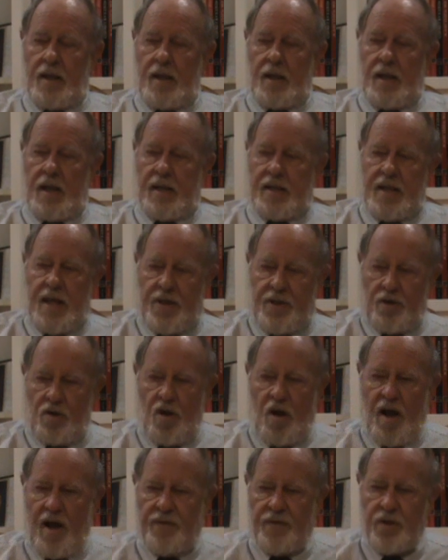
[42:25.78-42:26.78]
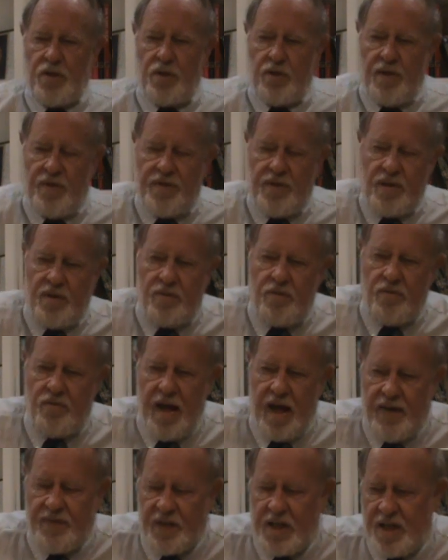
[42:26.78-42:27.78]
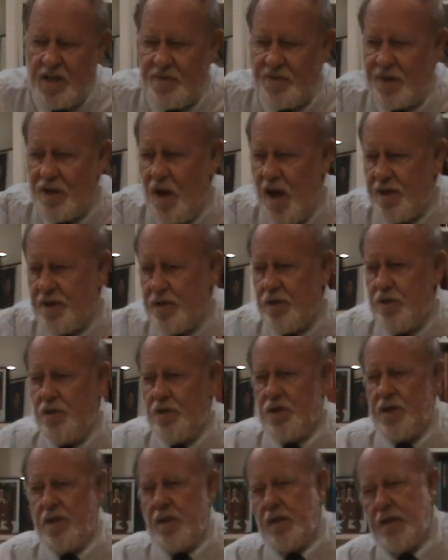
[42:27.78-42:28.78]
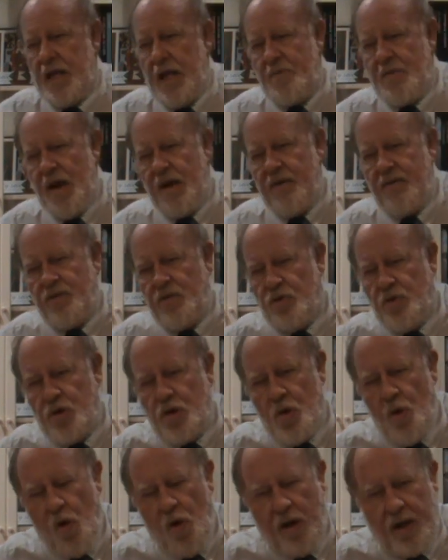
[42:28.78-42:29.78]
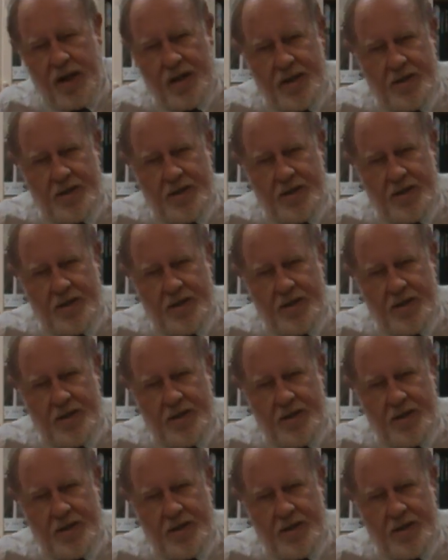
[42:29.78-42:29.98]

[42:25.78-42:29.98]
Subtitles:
Another offshoot of the ratification of the Constitution came out of New York.